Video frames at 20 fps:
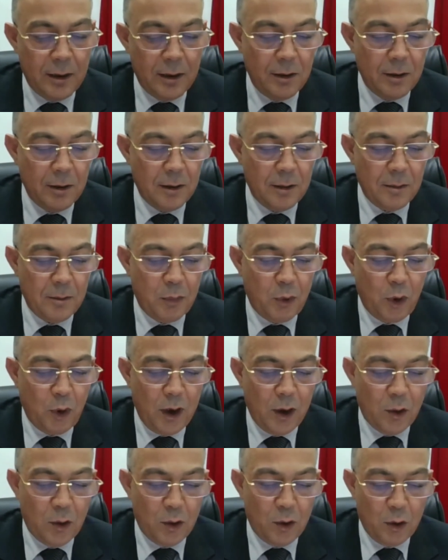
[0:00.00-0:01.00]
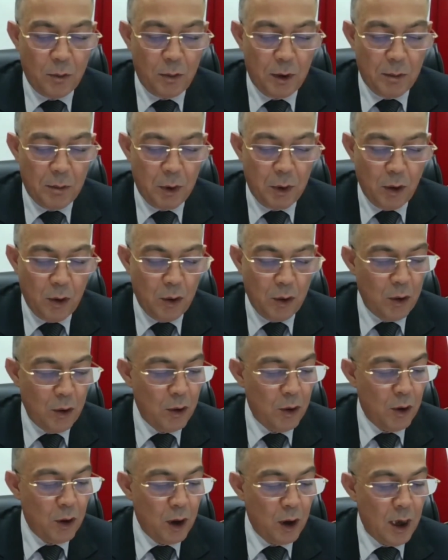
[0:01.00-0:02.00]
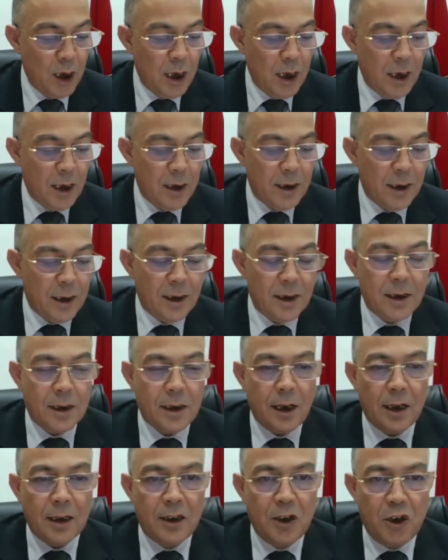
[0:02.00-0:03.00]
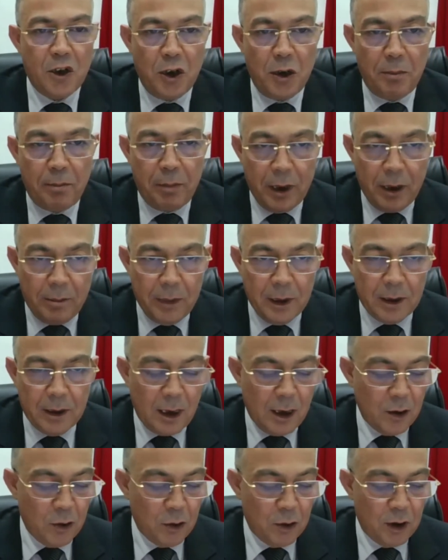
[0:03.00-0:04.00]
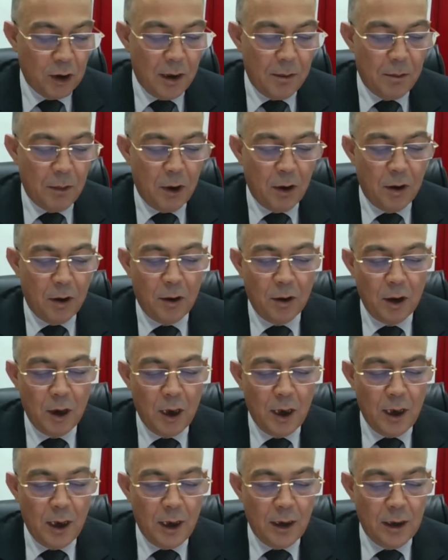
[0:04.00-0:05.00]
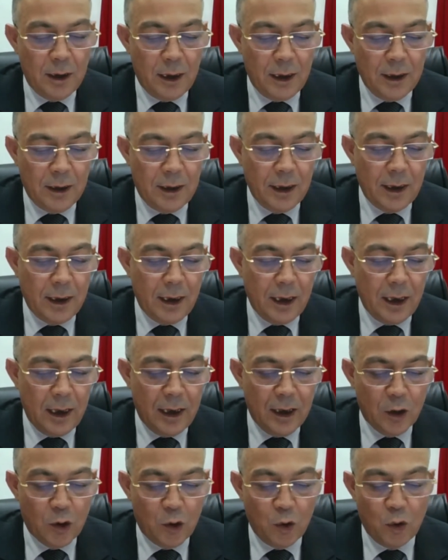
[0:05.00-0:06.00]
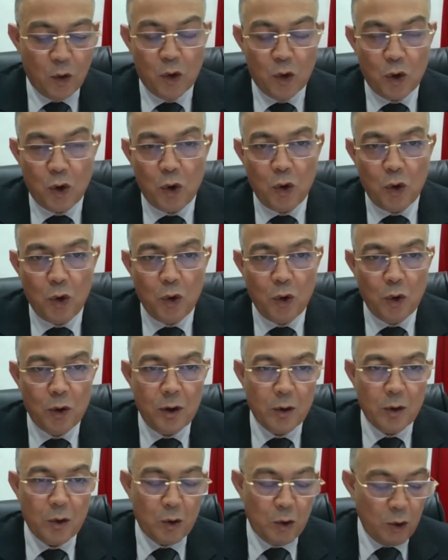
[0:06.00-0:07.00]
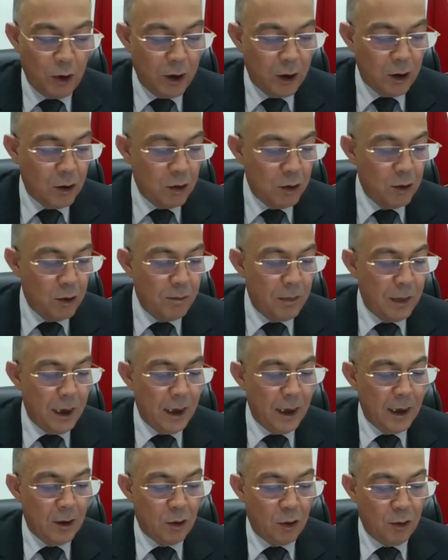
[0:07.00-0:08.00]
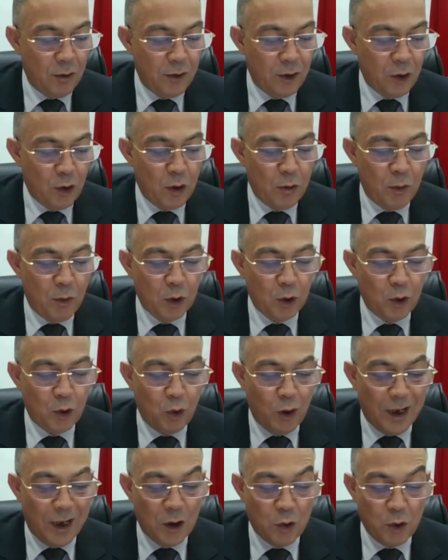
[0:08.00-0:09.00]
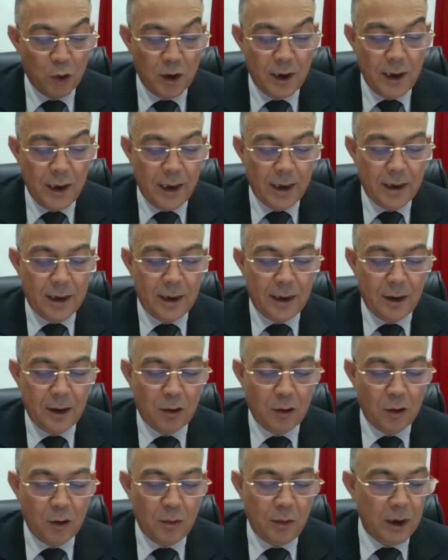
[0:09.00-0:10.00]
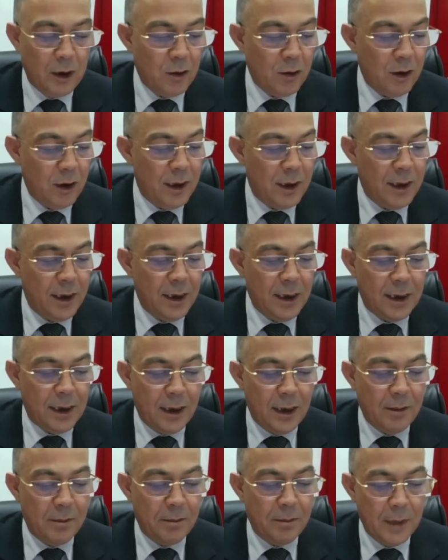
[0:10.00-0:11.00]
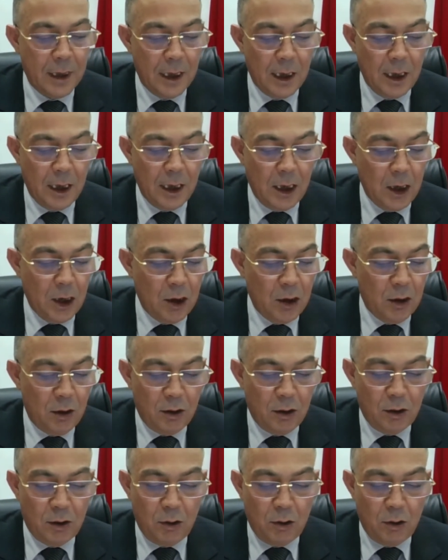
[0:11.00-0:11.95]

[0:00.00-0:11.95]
based on a unifying national strategy, a blue strategy that will take into consideration the socio-economic challenges.